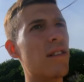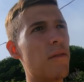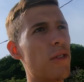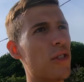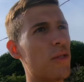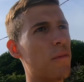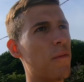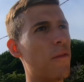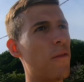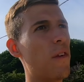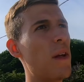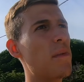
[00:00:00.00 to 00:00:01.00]
Somebody just
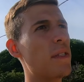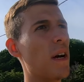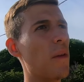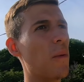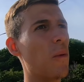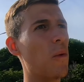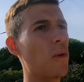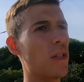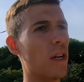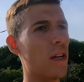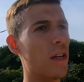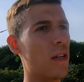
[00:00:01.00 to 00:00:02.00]
flipped out the
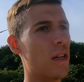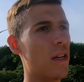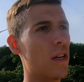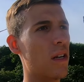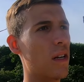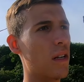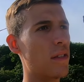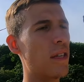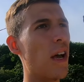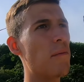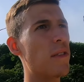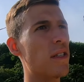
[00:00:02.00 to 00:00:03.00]
water,
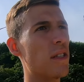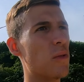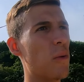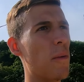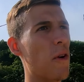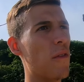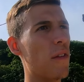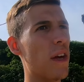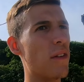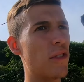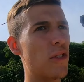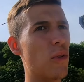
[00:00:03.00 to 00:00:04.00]
attempted to swim over
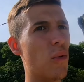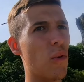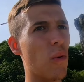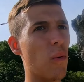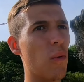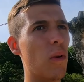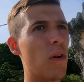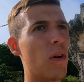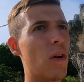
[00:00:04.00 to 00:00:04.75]
there and snorkel.